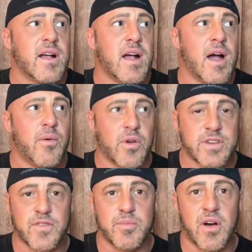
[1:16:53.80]
I worked
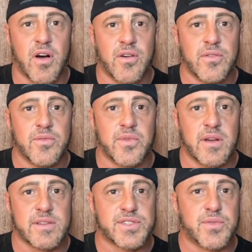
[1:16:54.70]
for Paul when I
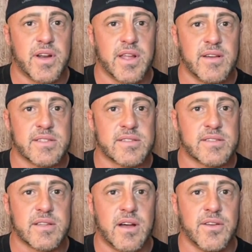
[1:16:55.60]
was twenty. I was
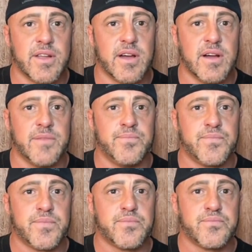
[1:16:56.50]
on um,
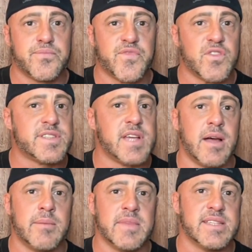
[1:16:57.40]

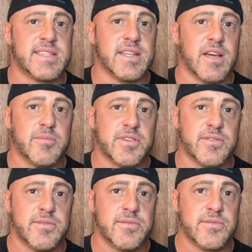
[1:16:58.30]
full-time E C
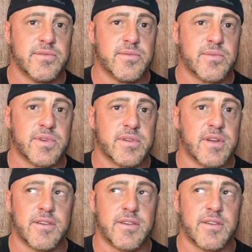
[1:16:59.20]
W when, uh,